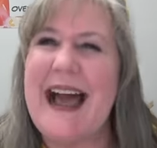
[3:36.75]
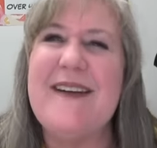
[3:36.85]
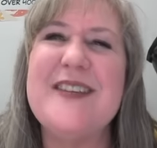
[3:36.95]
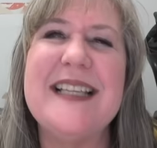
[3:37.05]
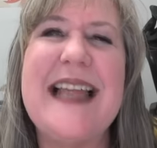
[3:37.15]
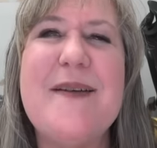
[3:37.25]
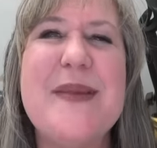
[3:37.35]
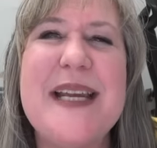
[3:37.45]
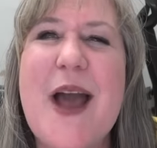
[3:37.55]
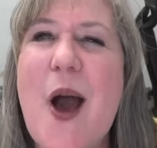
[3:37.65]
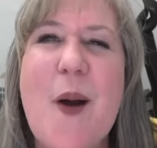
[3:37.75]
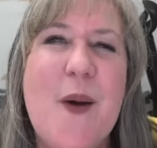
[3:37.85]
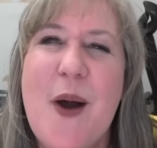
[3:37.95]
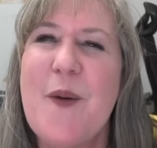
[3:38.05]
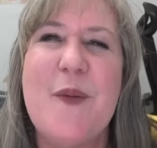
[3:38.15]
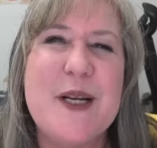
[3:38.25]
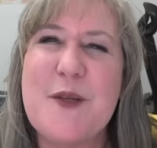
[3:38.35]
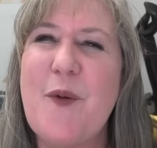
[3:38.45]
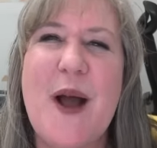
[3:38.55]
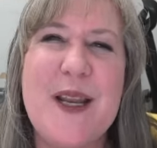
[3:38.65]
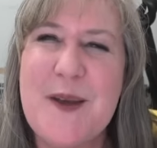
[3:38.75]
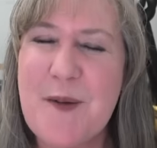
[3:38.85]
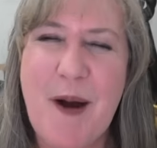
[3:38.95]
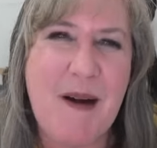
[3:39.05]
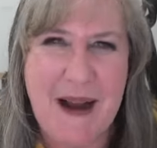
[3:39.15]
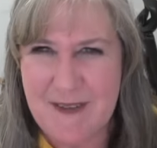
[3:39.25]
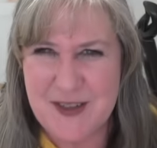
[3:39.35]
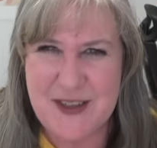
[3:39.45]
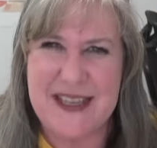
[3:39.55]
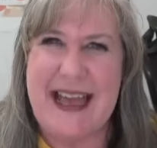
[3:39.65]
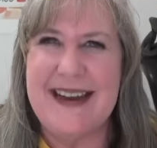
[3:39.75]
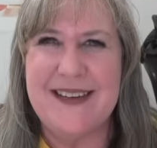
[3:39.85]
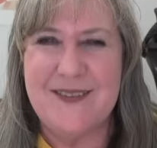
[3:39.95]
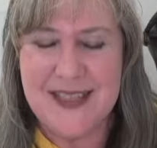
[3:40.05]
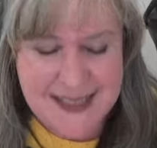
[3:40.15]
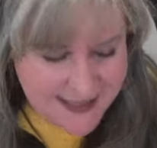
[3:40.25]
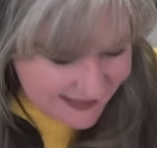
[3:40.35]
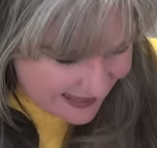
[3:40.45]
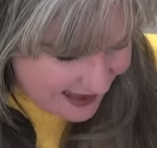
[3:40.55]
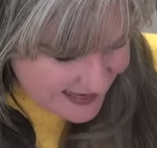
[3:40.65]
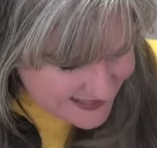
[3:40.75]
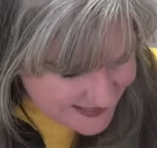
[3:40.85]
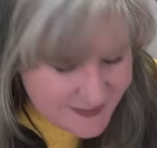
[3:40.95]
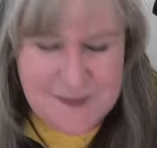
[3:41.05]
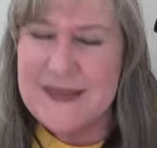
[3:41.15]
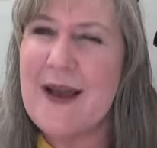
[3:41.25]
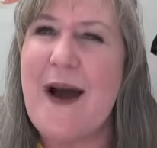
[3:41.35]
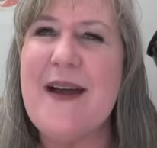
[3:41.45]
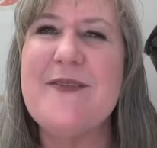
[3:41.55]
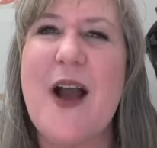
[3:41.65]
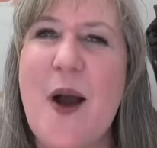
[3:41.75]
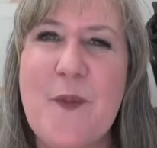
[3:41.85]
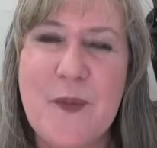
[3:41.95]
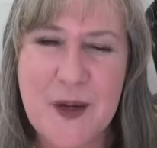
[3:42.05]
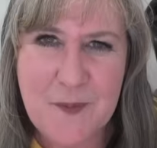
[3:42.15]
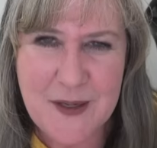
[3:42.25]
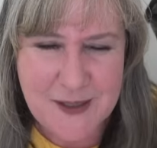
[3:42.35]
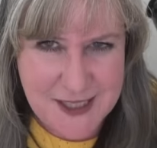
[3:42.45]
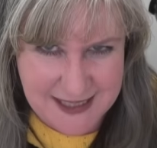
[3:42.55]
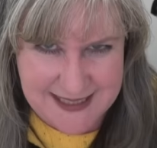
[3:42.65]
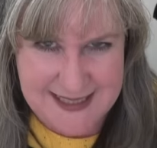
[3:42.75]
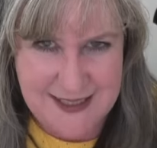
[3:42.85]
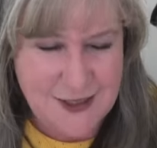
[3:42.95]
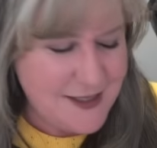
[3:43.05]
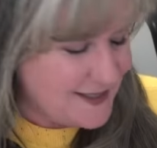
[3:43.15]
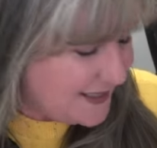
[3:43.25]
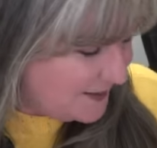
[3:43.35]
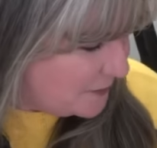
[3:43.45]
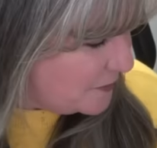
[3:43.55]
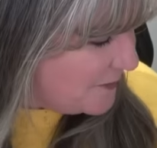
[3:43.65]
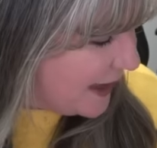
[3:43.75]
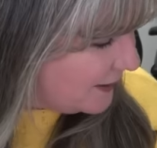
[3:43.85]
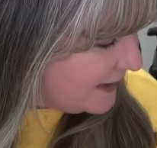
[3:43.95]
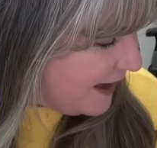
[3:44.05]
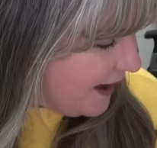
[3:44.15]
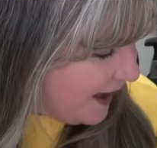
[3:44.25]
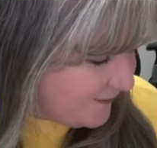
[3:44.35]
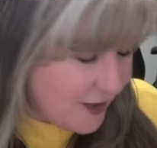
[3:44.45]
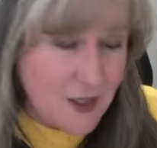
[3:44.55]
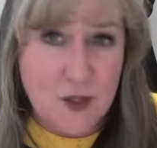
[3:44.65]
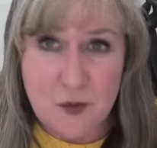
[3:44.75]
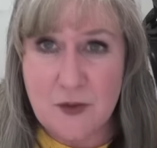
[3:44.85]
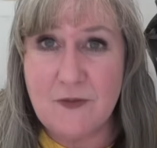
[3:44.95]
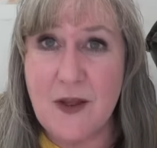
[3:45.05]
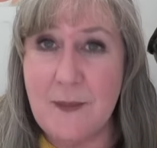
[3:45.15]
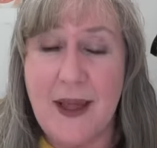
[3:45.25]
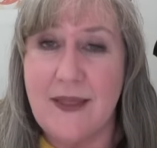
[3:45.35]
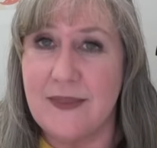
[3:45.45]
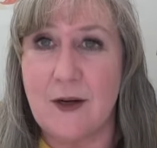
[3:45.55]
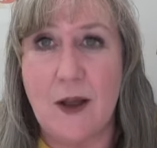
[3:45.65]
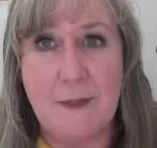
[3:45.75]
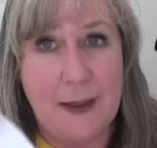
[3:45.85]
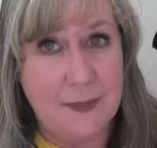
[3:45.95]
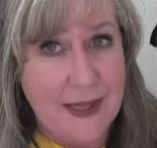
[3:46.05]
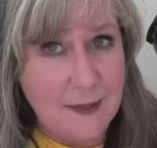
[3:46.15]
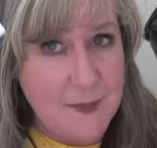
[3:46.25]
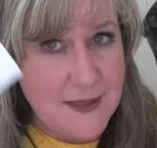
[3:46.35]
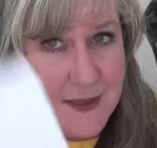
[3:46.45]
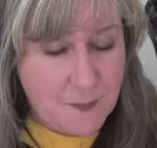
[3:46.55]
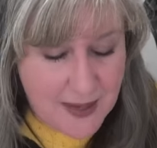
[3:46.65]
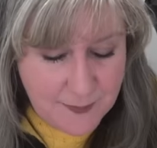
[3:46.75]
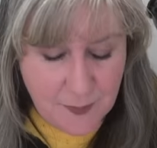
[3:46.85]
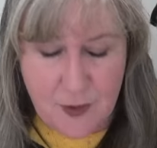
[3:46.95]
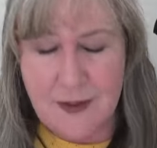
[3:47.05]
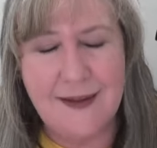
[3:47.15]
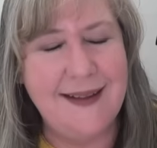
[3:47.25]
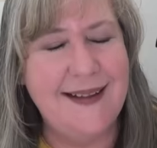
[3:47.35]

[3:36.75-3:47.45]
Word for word: have to let me know which one you are after the end of this class. Now, I've got winner, winner, chicken dinner to tell you about. I've got two of them, they're on my blank piece of paper.